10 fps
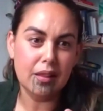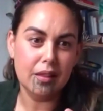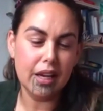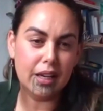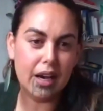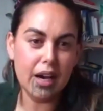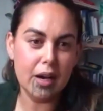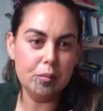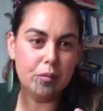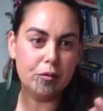that
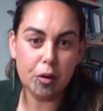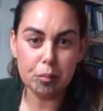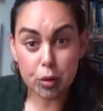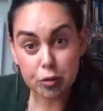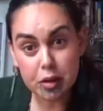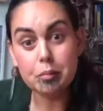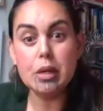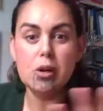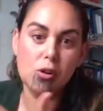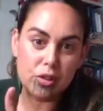come from moving
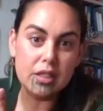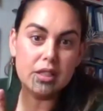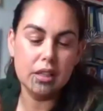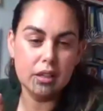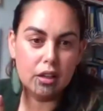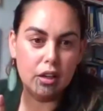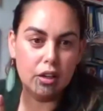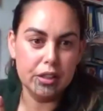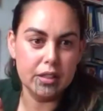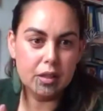beyond settler
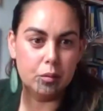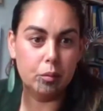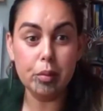colonialism,